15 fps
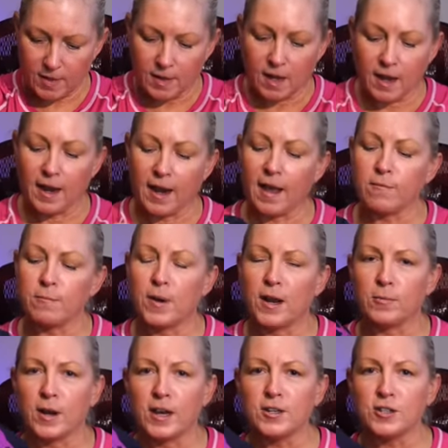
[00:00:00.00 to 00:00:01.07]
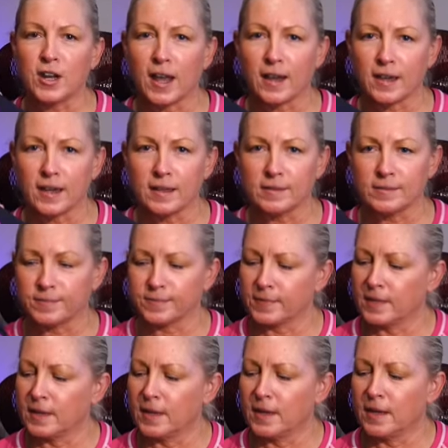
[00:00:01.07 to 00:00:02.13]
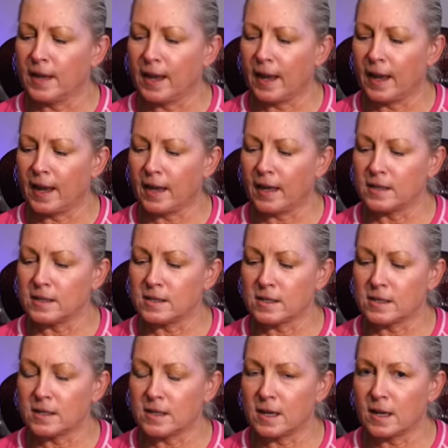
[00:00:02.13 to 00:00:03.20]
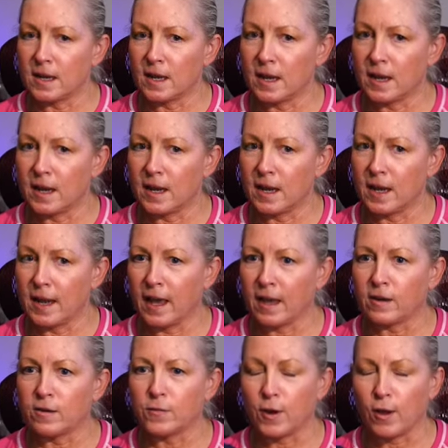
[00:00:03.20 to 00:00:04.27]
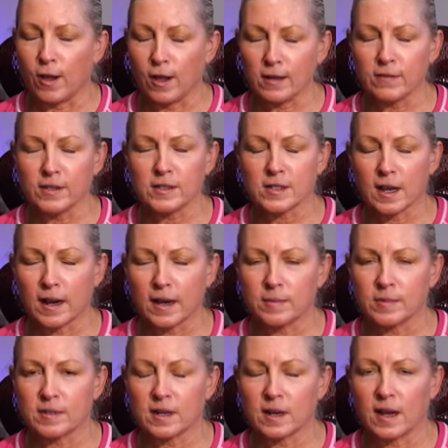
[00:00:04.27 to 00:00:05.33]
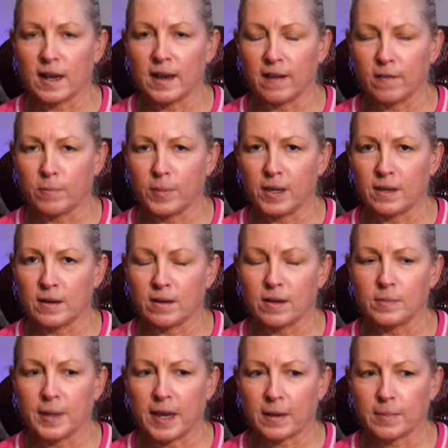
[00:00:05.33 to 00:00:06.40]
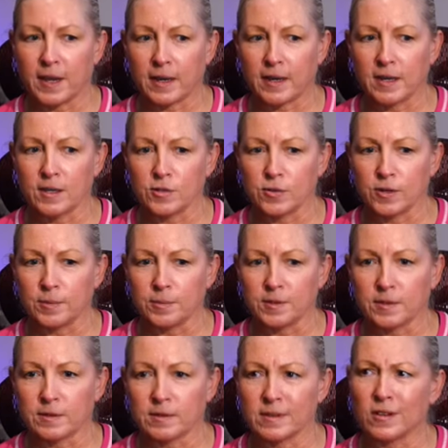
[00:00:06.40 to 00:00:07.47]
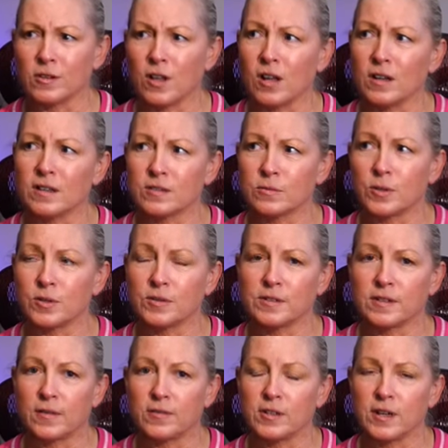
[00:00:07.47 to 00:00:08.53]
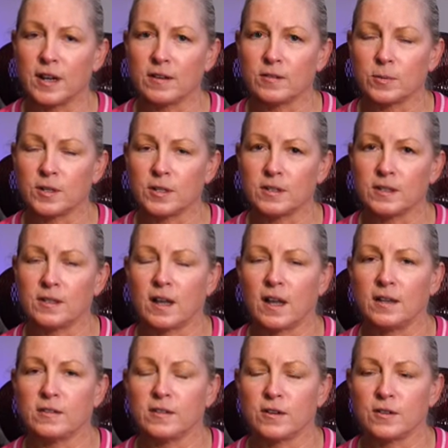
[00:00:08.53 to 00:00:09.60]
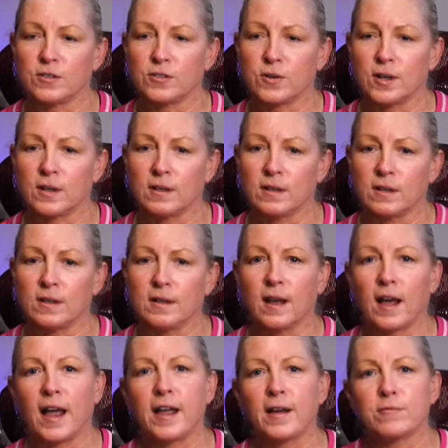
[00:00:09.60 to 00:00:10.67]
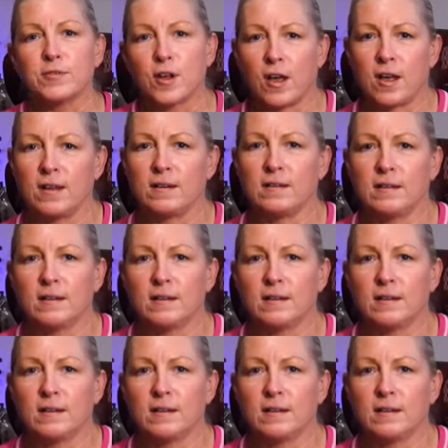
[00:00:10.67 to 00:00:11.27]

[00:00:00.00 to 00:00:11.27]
I have my rain jacket and out of all of the times that I have been on backpacking trips, the longest one was seven days when I did the High Sierra Trail. I have not